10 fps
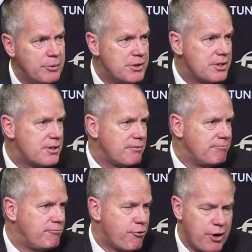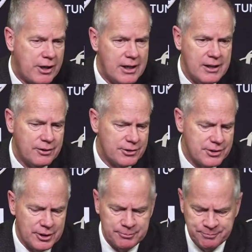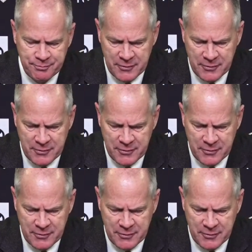It was just a freak deal. So